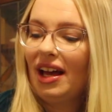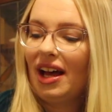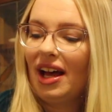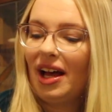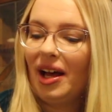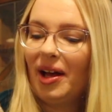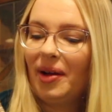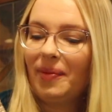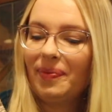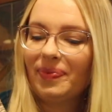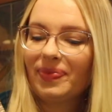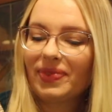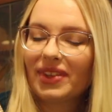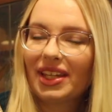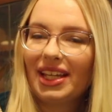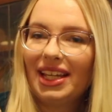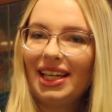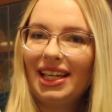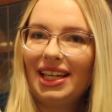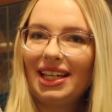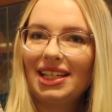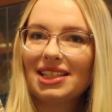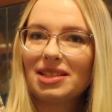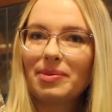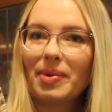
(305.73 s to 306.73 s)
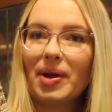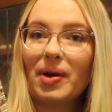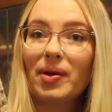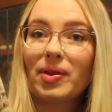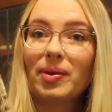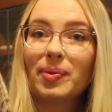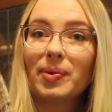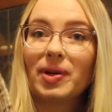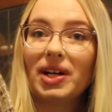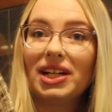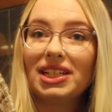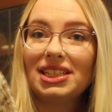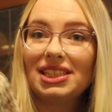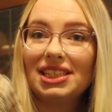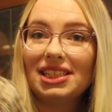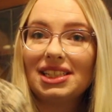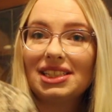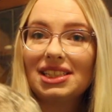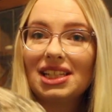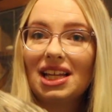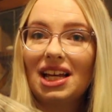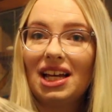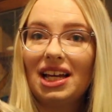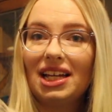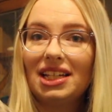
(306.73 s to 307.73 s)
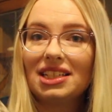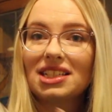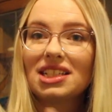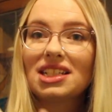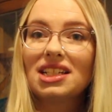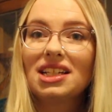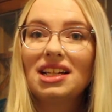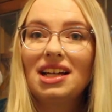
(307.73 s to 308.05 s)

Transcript: It is a bit on the pricier side.